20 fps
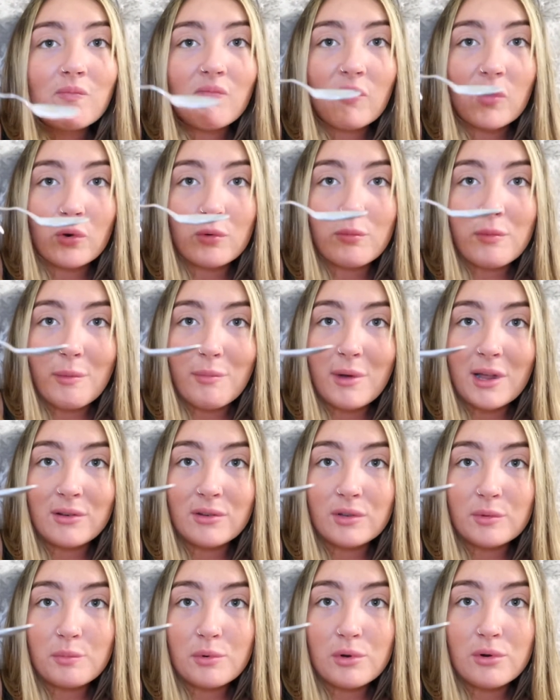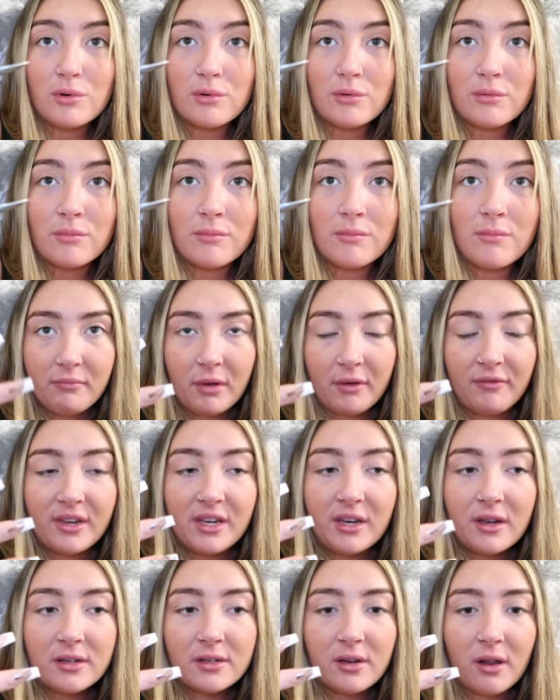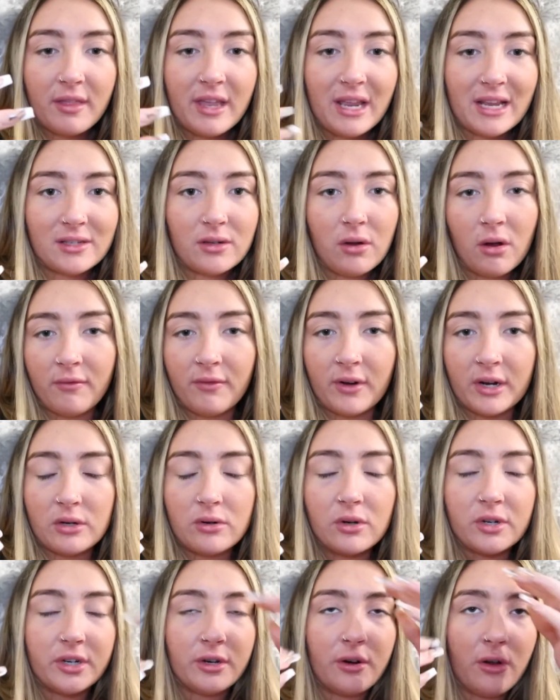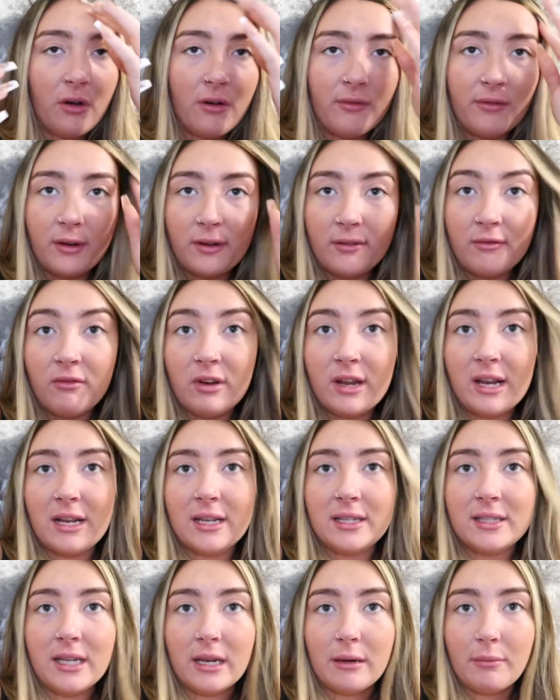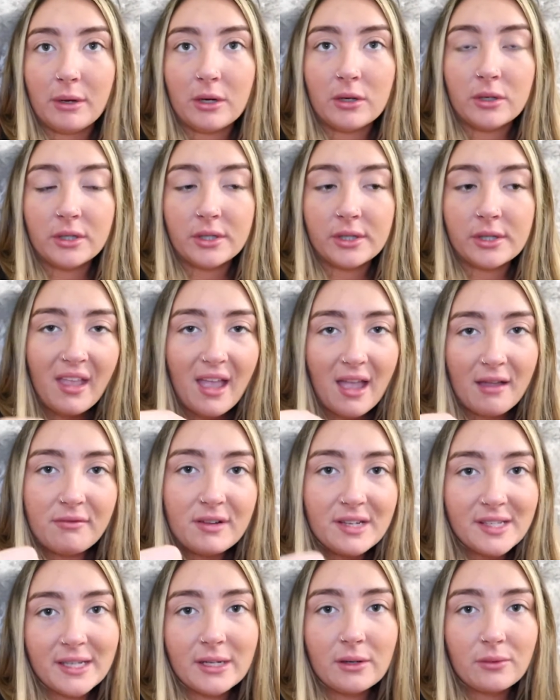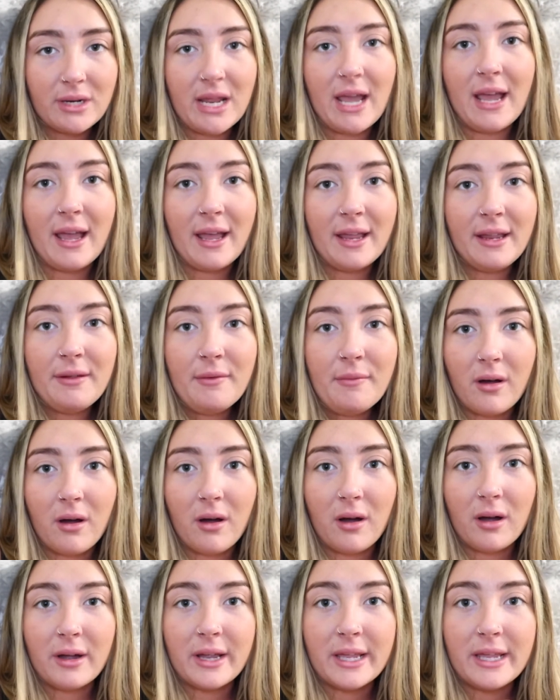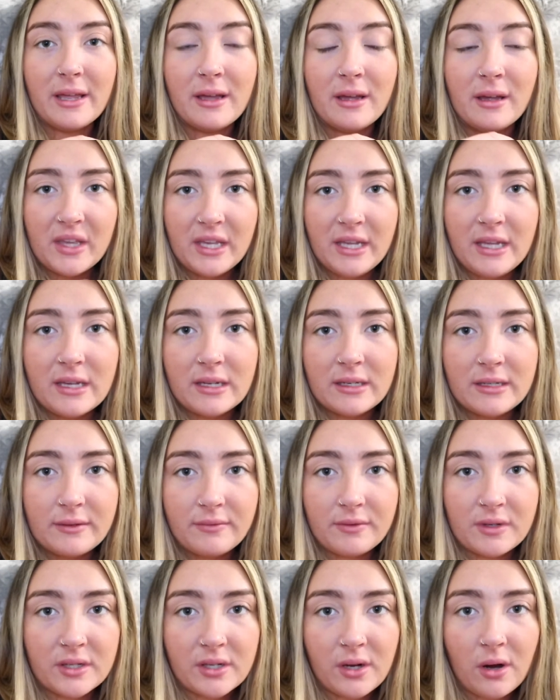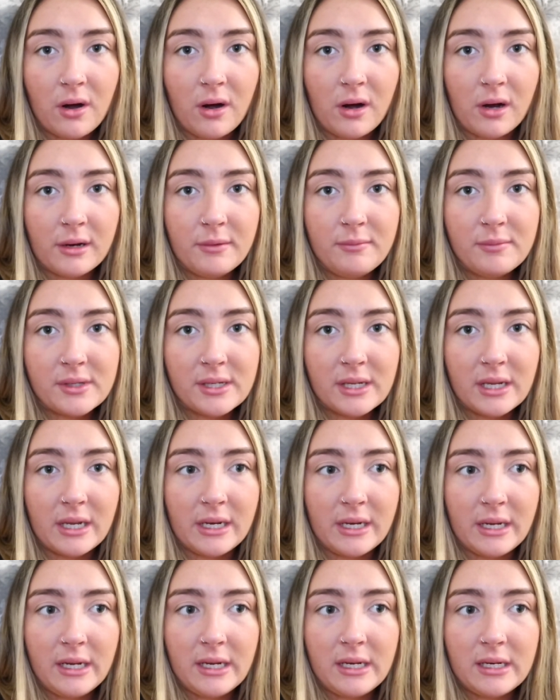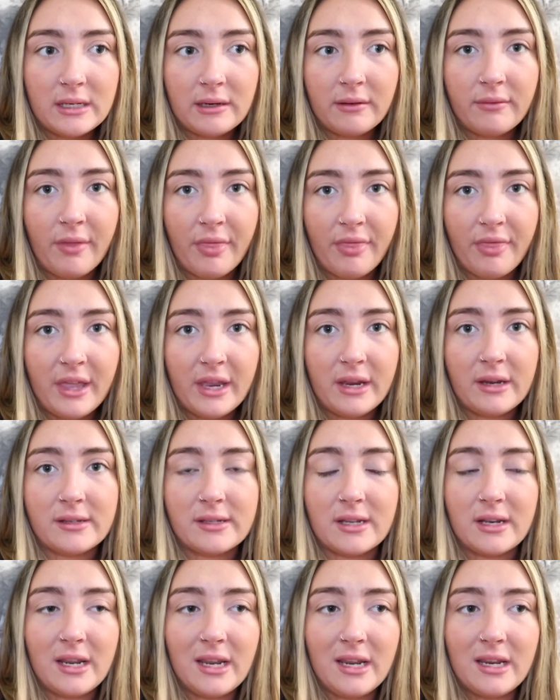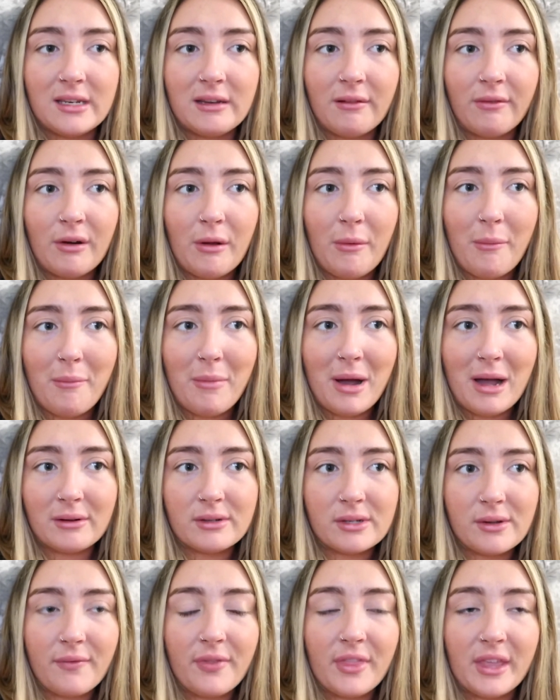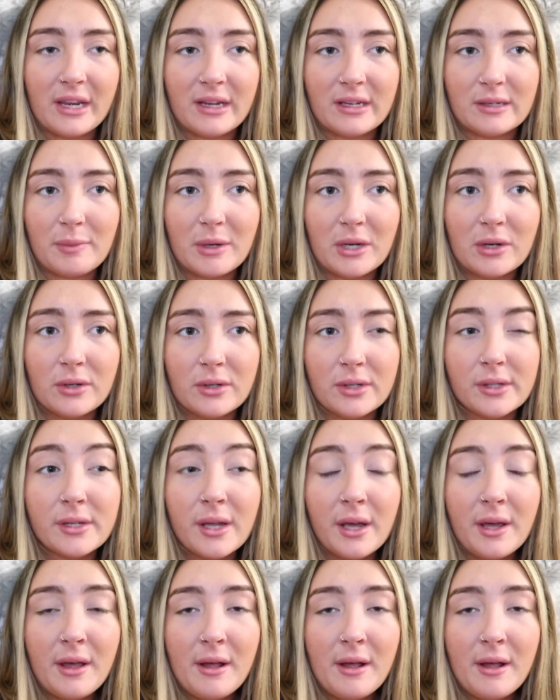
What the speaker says: Look at my bent spoon. My videos like this aren't very good and aren't very realistic because every single day I eat at different times and eat different things and eat different amounts of things because